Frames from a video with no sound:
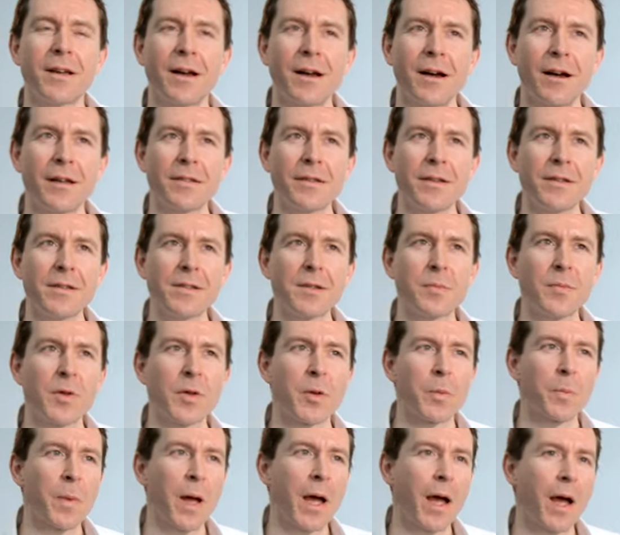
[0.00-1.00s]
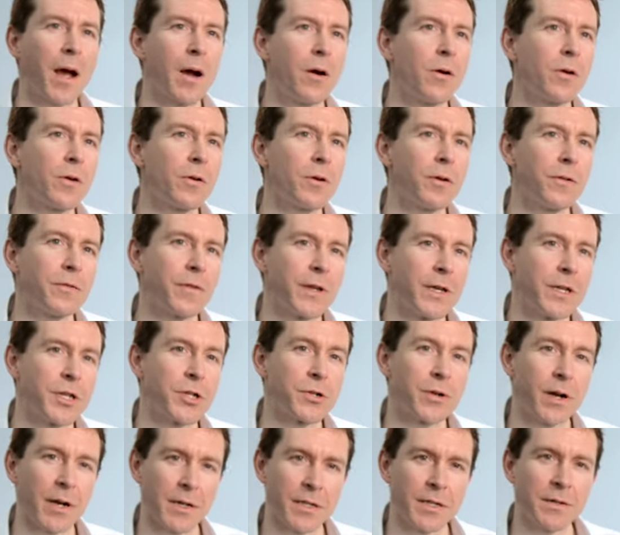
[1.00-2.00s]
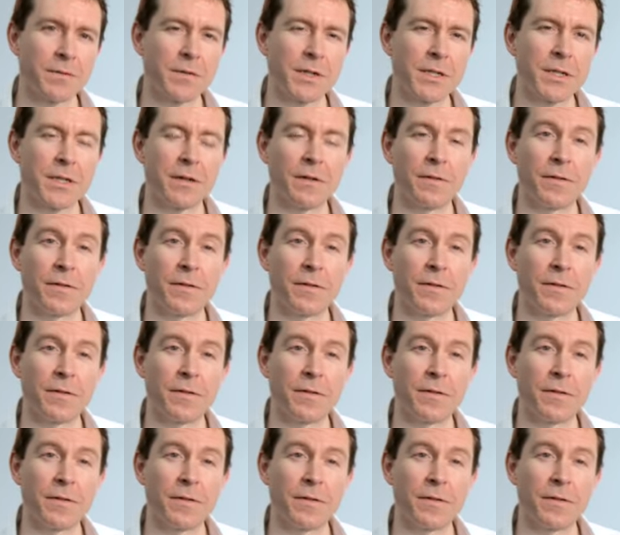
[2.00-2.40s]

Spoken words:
I think some of the power of the interactivity